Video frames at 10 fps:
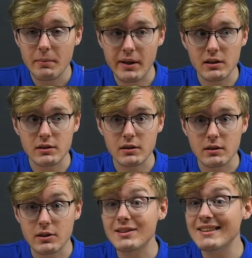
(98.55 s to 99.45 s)
Because
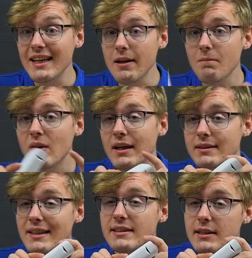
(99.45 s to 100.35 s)
you see,
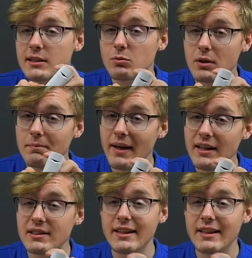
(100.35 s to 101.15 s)
this is what makes